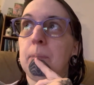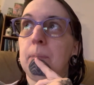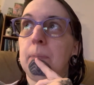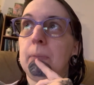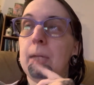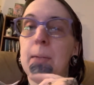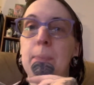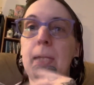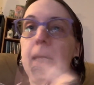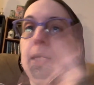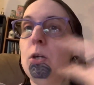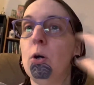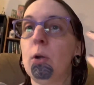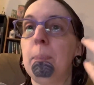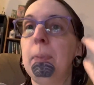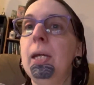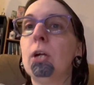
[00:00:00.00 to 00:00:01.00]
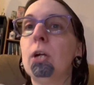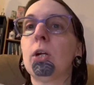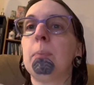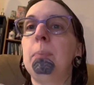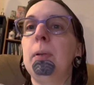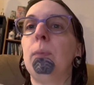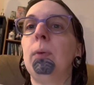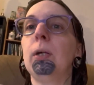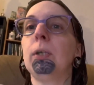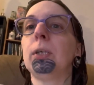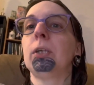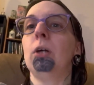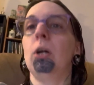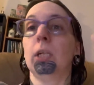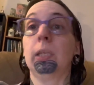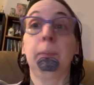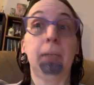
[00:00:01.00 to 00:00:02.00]
They don't appear to be real
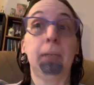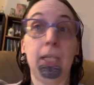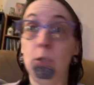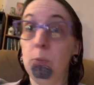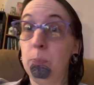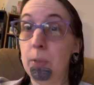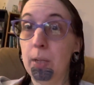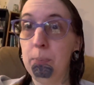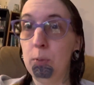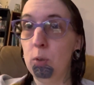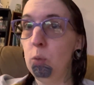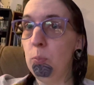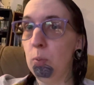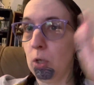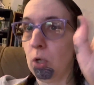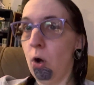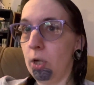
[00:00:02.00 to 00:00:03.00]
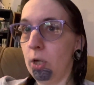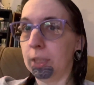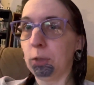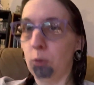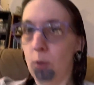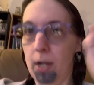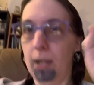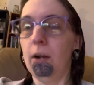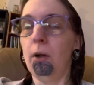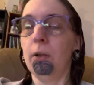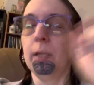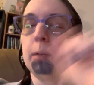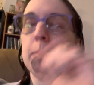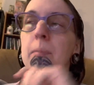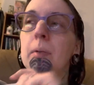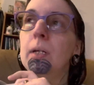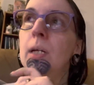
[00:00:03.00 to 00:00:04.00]
songs, but they do put an artist credit on
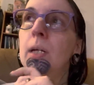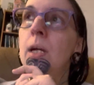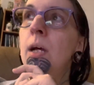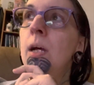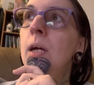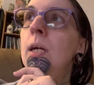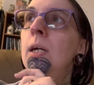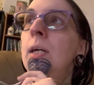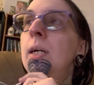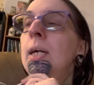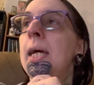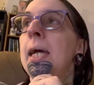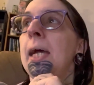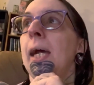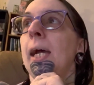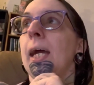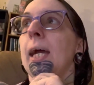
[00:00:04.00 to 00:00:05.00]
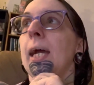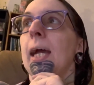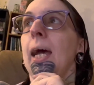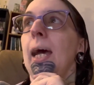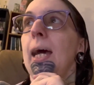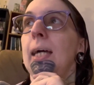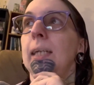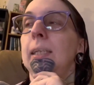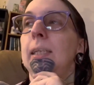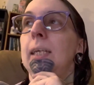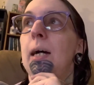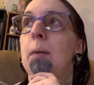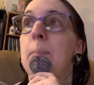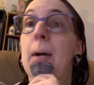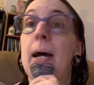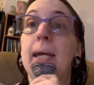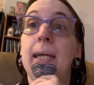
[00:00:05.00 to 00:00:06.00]
them. And
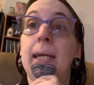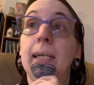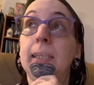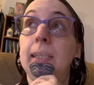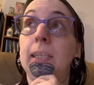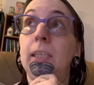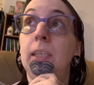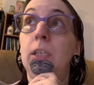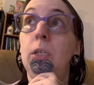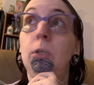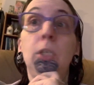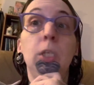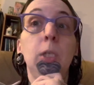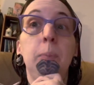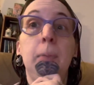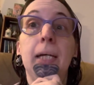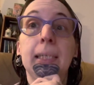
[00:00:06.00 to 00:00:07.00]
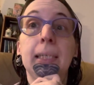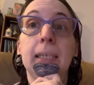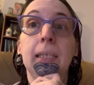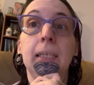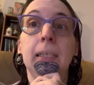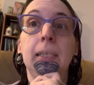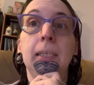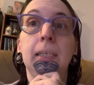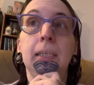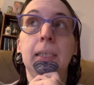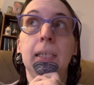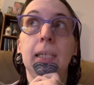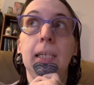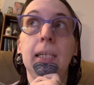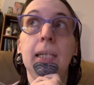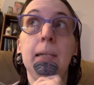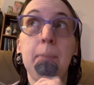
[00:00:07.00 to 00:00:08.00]
I guess YouTube doesn't
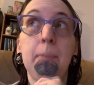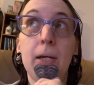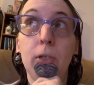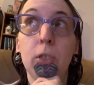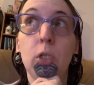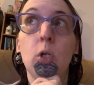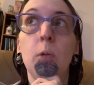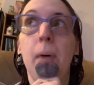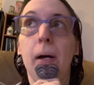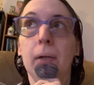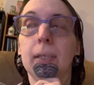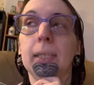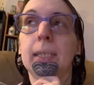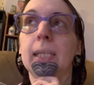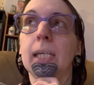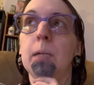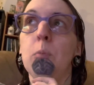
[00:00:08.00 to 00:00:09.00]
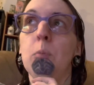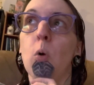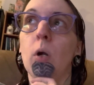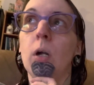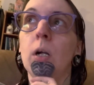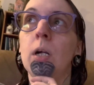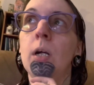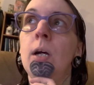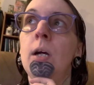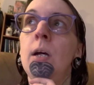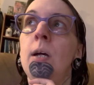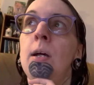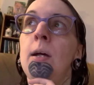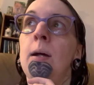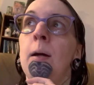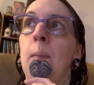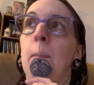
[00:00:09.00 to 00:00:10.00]
email you about this anymore,
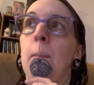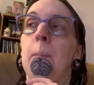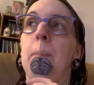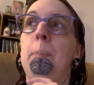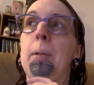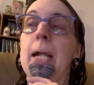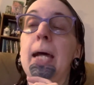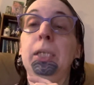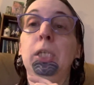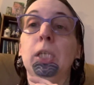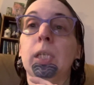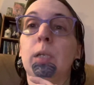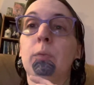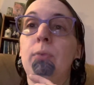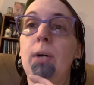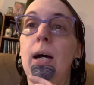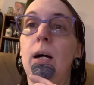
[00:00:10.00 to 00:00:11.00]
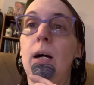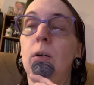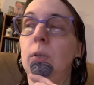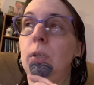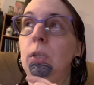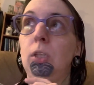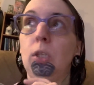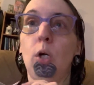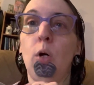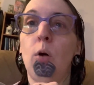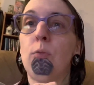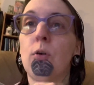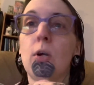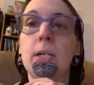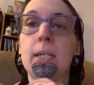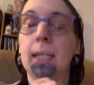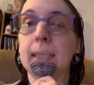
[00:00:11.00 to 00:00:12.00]
but I just found
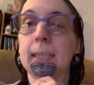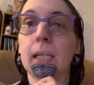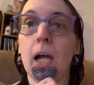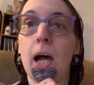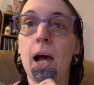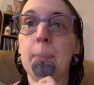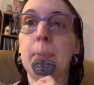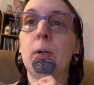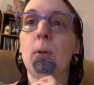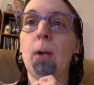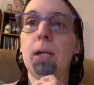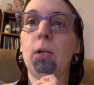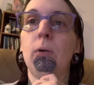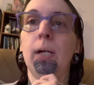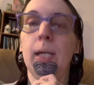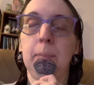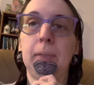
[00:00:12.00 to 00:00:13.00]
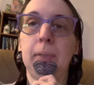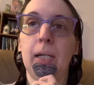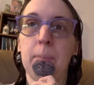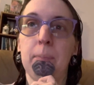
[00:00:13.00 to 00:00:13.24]
over a dozen copyright claims on